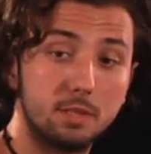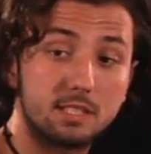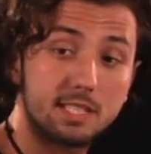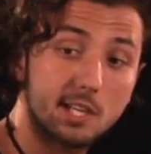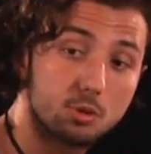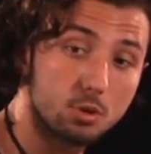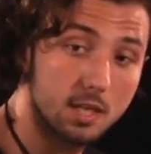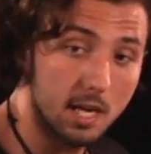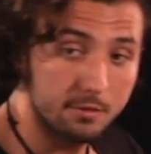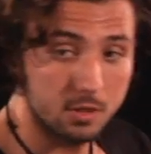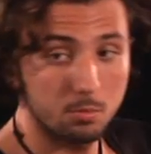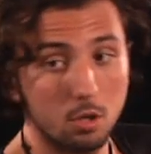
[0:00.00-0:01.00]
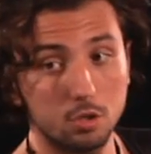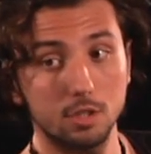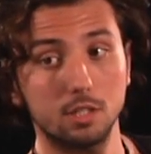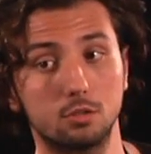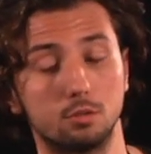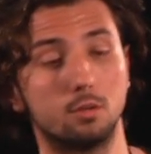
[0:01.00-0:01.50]
to be sexually comfortable, you
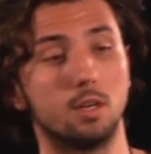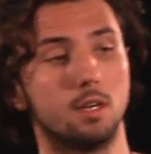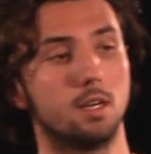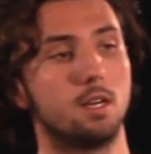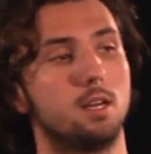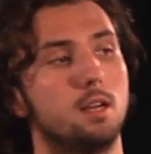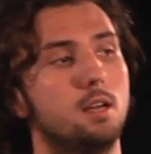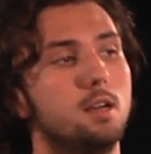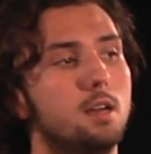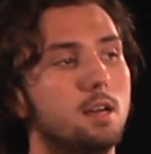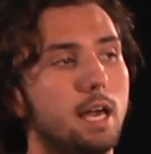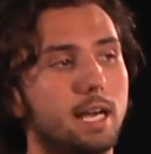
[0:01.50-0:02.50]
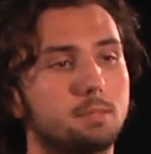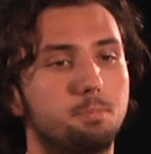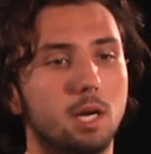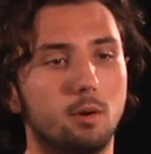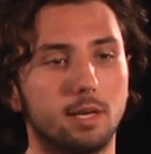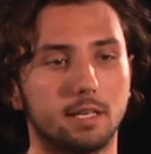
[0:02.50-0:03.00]
need to
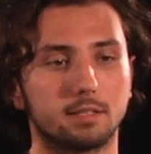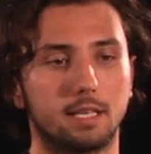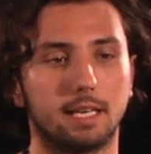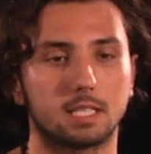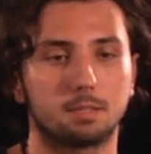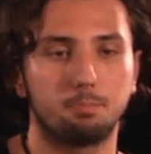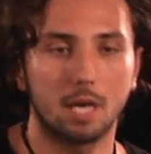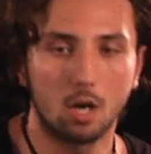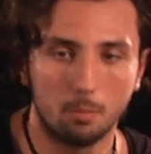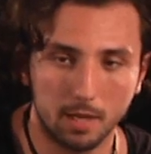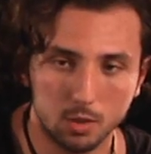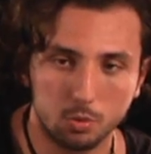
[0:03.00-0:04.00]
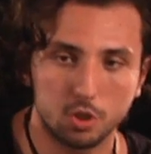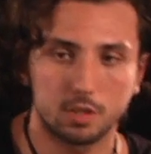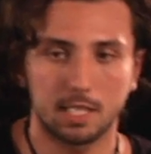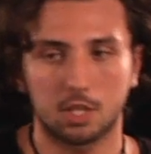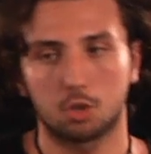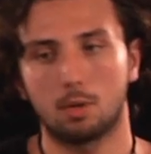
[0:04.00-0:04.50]
experience and experiment with your
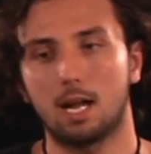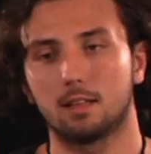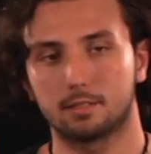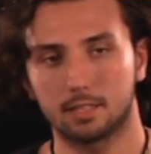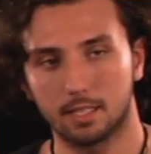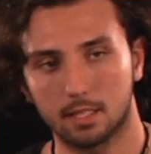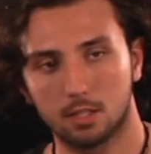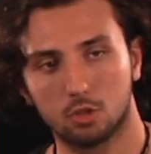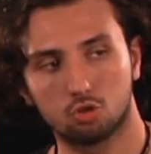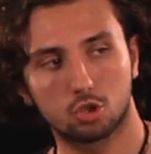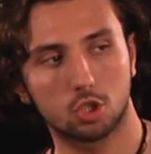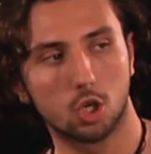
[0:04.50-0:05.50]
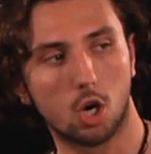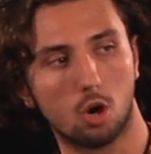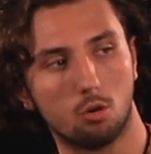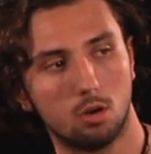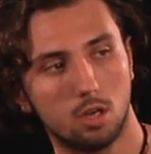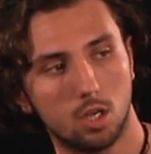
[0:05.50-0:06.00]
sexuality.
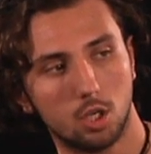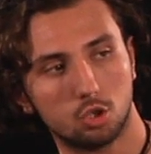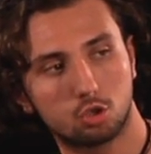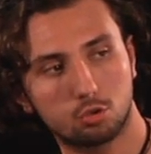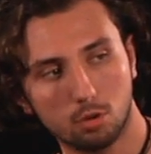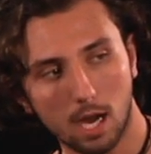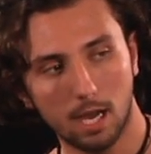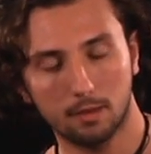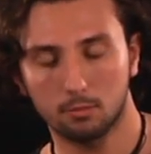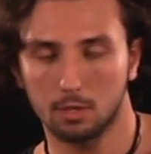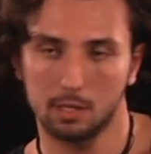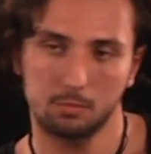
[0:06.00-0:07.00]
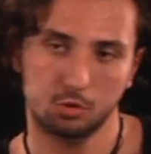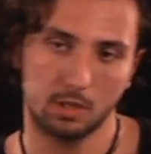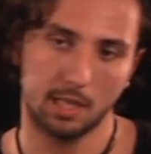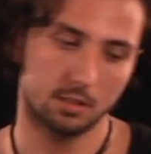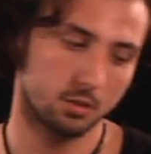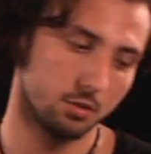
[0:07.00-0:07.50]
So try, what I'm
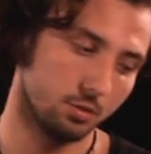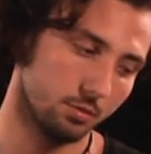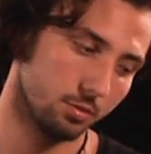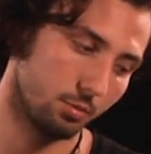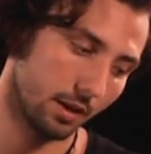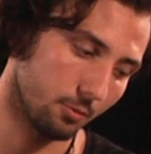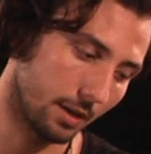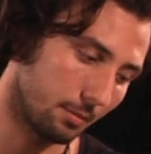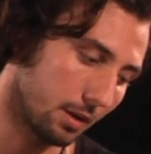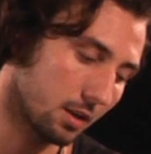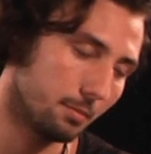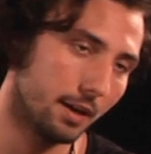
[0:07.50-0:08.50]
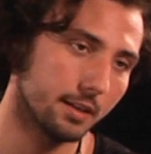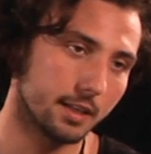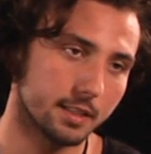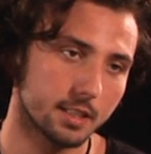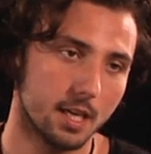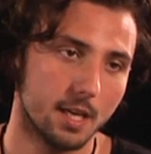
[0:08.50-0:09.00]
recommending
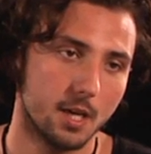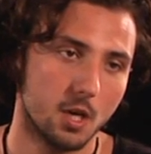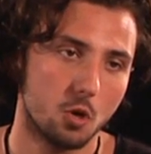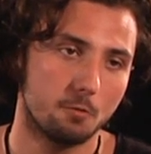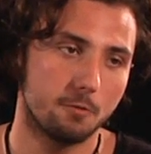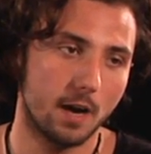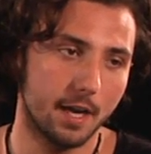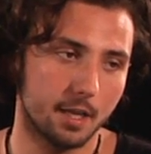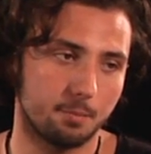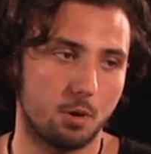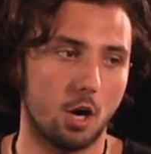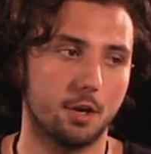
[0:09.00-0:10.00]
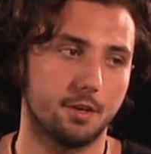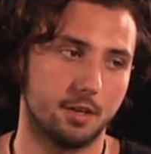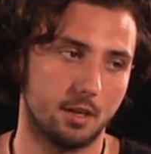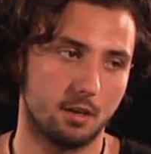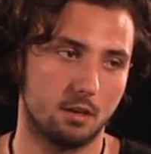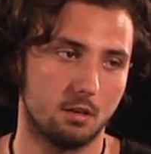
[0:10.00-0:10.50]
is, find a
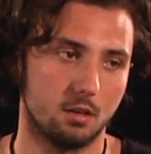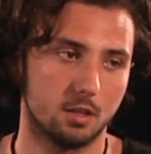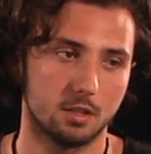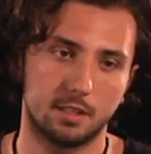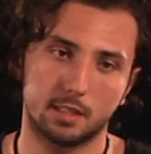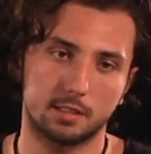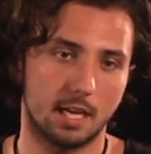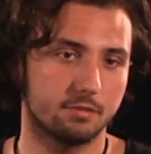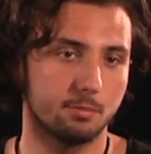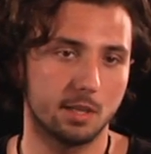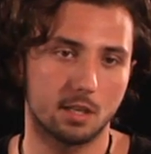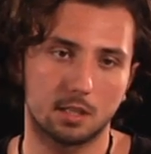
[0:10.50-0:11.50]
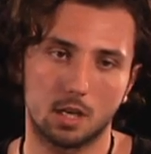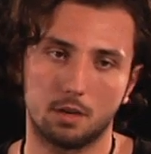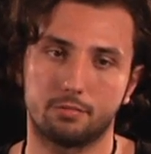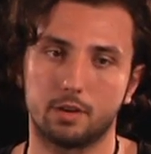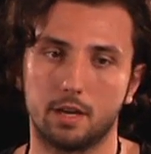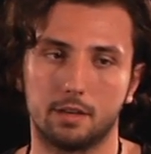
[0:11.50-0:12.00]
partner. It doesn't have to be a
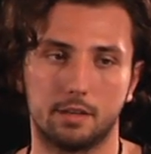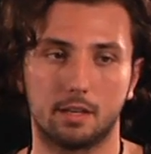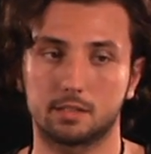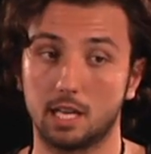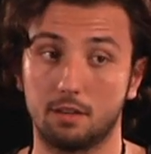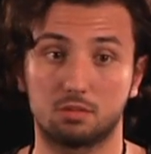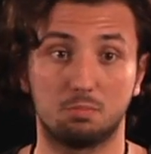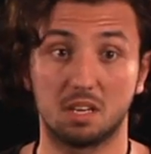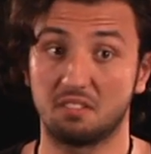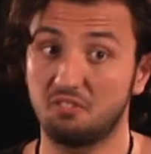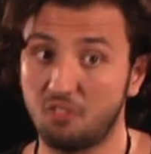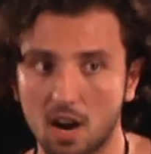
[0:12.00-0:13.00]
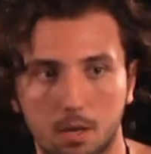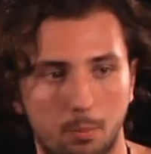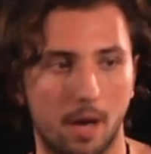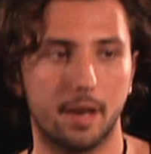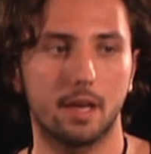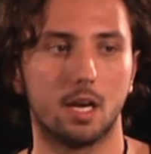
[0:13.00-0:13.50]
girlfriend. It doesn't have to be a fuck
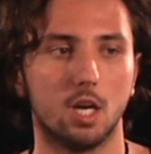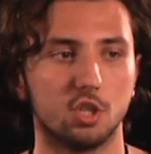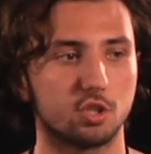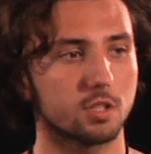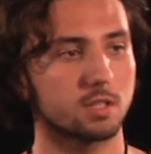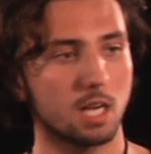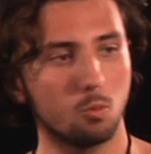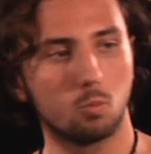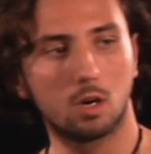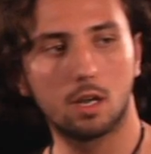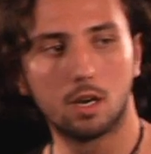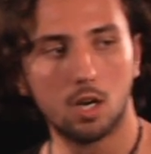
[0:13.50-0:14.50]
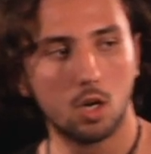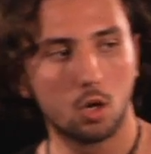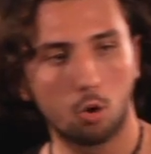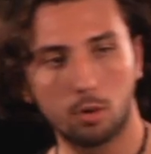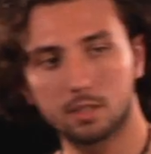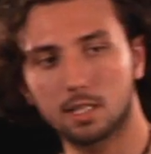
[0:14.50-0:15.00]
buddy. Just someone
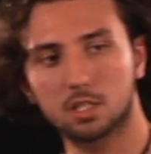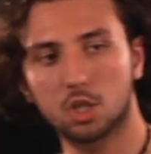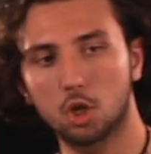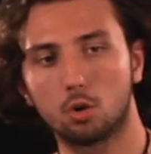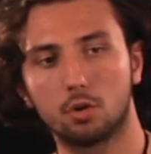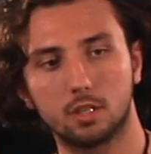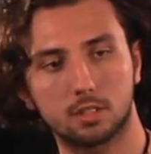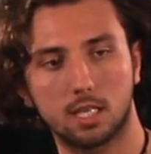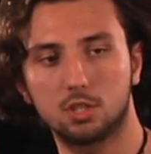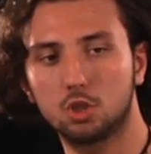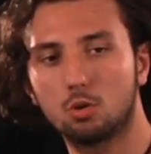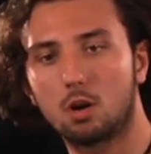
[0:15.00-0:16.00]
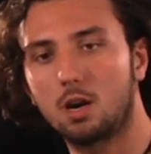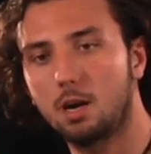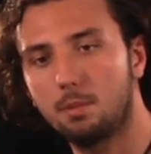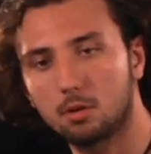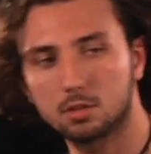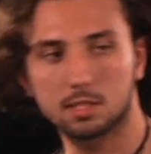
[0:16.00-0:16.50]
who is as curious as you are
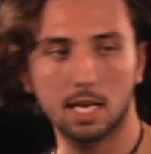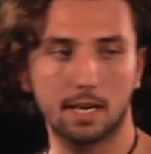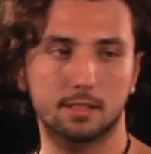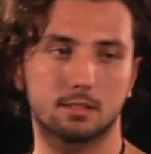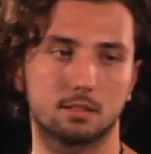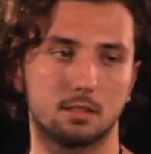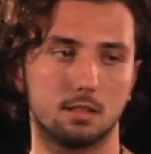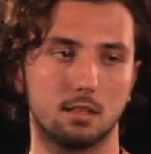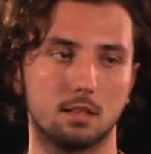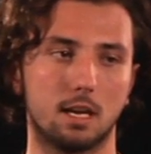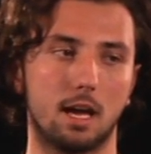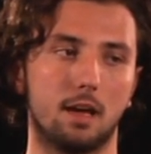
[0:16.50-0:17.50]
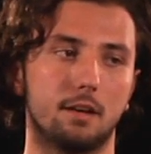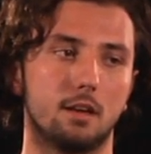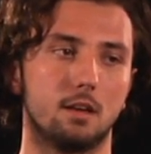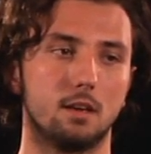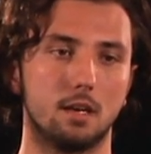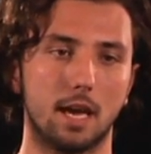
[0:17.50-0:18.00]
about sex, and
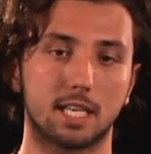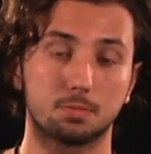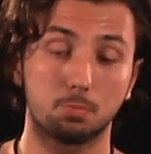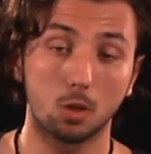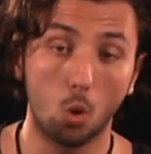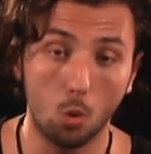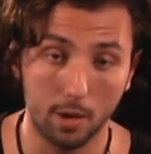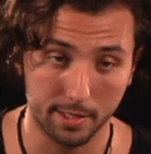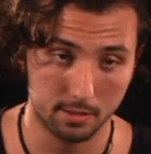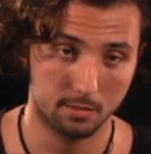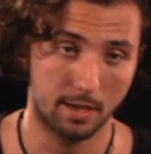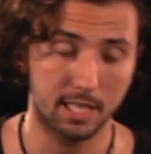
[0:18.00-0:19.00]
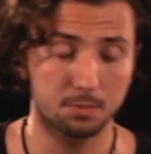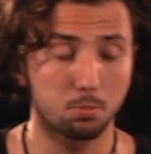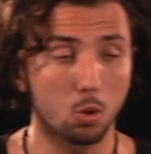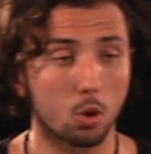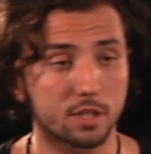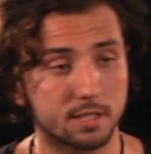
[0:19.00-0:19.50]
explore it.
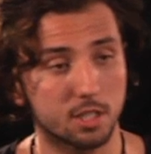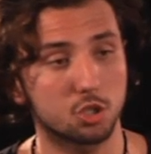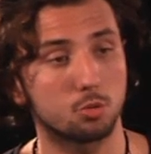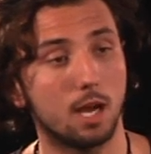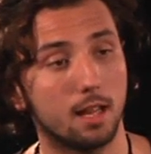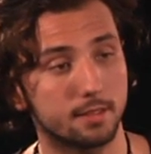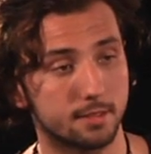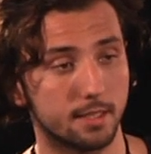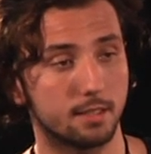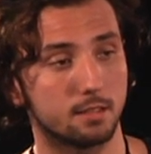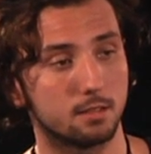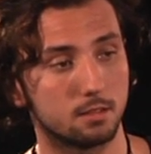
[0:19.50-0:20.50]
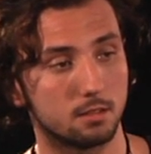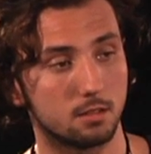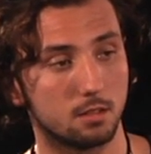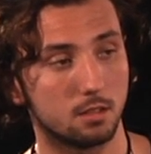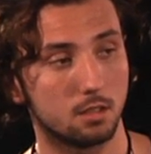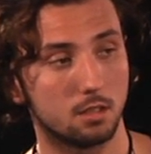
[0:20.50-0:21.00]
Explore sexuality.
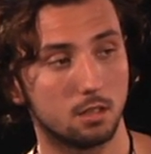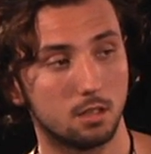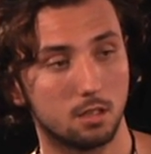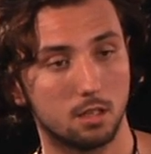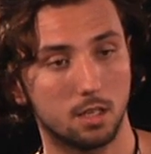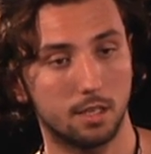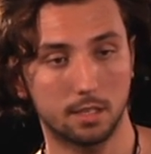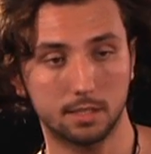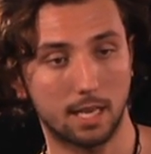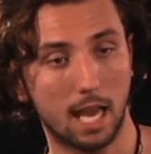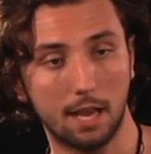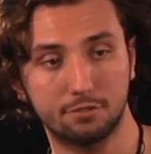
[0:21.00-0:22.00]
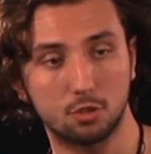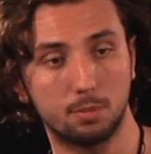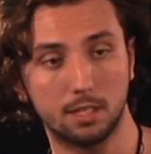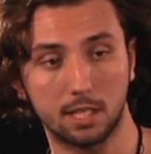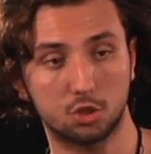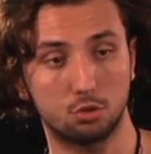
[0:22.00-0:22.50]
It doesn't have to
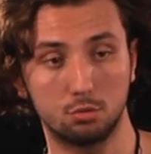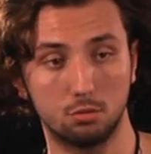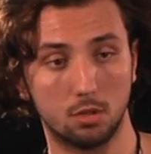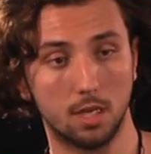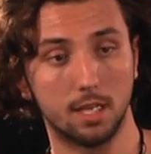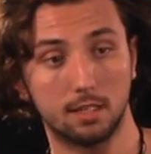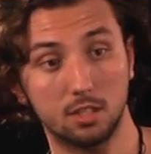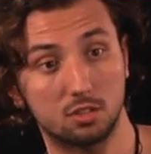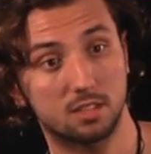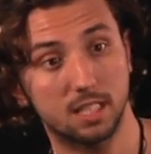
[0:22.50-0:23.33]
be that you need to